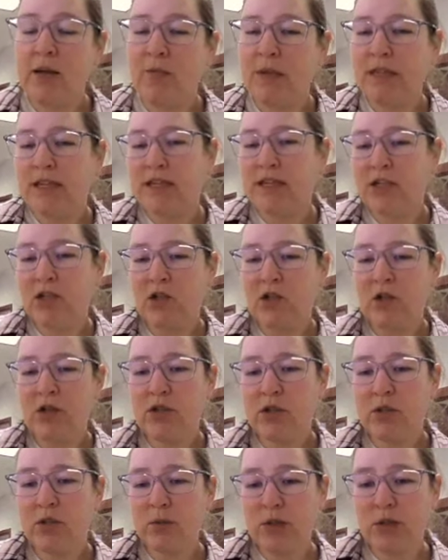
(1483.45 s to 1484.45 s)
but then as
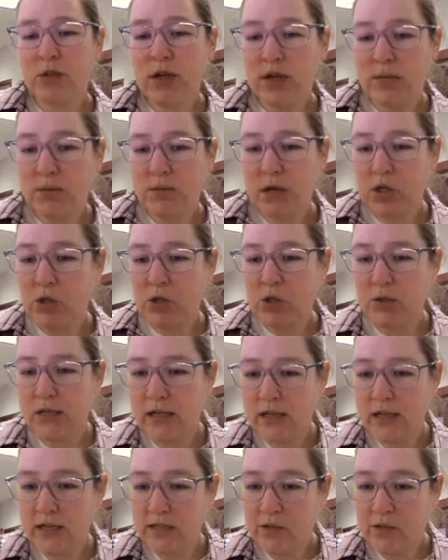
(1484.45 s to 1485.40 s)
soon as we try to measure it,